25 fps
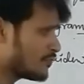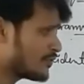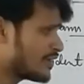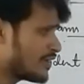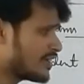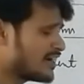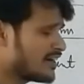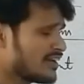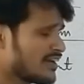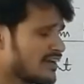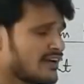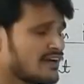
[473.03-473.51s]
ray
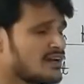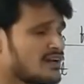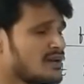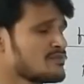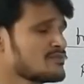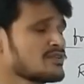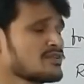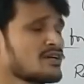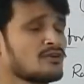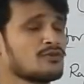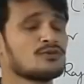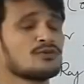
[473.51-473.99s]
diagrams
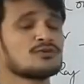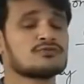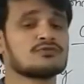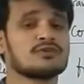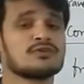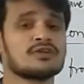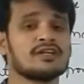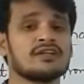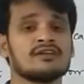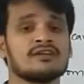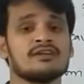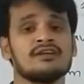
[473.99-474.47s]
are useful
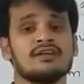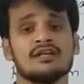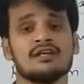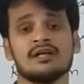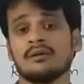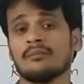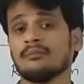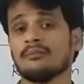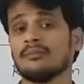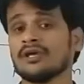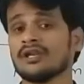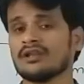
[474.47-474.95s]
in
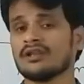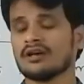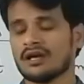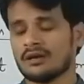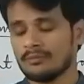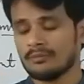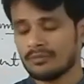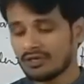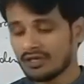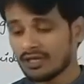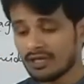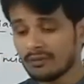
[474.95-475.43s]

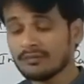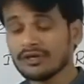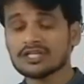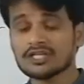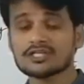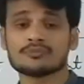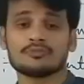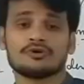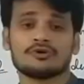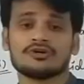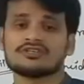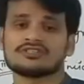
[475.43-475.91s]
image
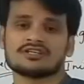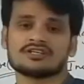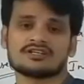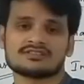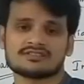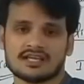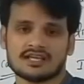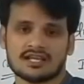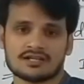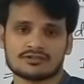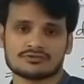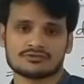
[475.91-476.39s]
positions
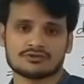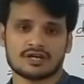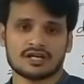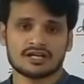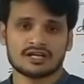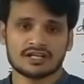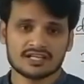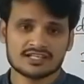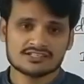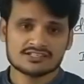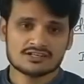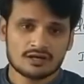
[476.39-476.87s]
also. And
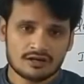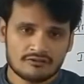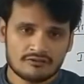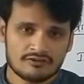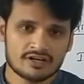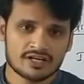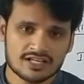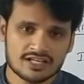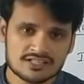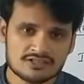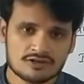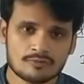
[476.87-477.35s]
our
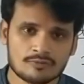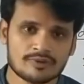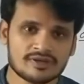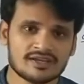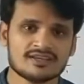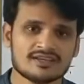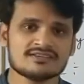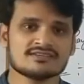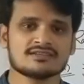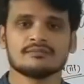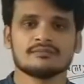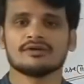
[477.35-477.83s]
next topic
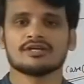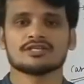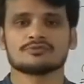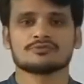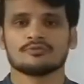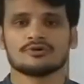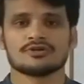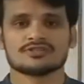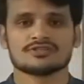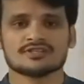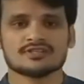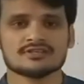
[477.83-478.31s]
is image
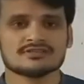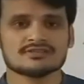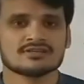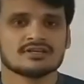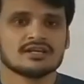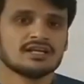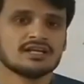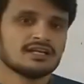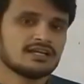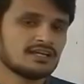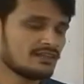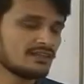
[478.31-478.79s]
positions.
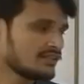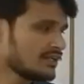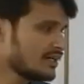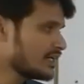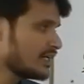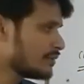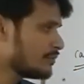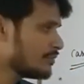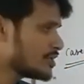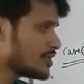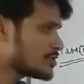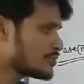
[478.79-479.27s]
In that
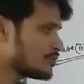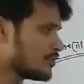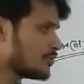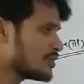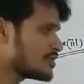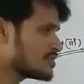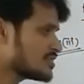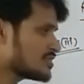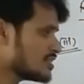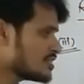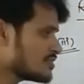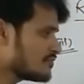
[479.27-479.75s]
image
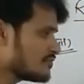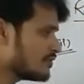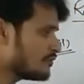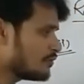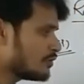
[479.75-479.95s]
positions, we will